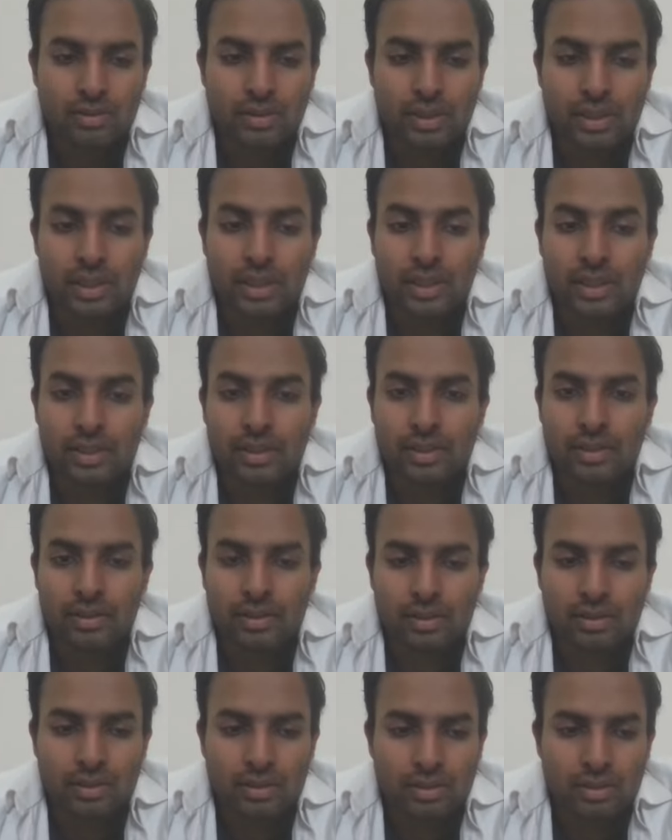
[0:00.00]
And
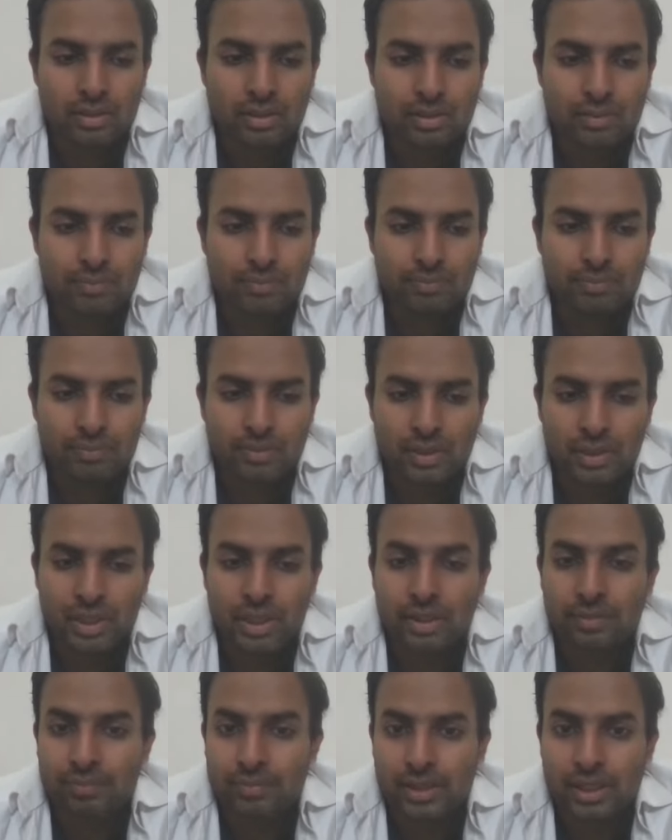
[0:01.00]
yeah,
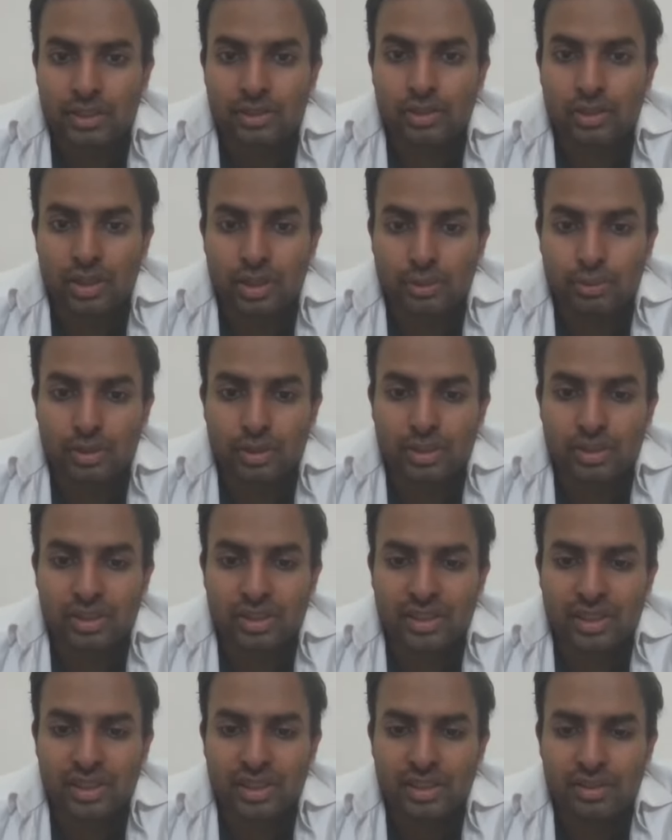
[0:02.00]
that's all I wanted to
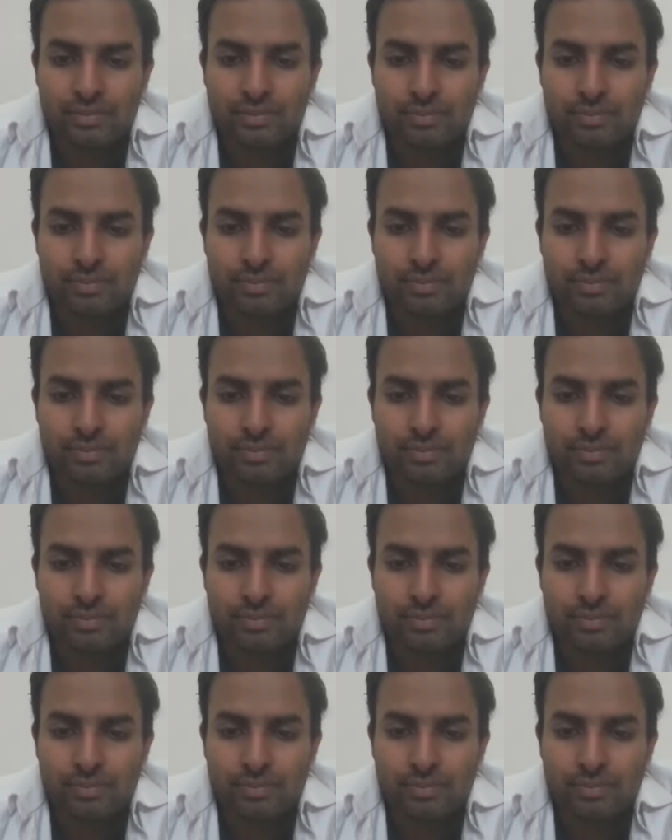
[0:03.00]
say.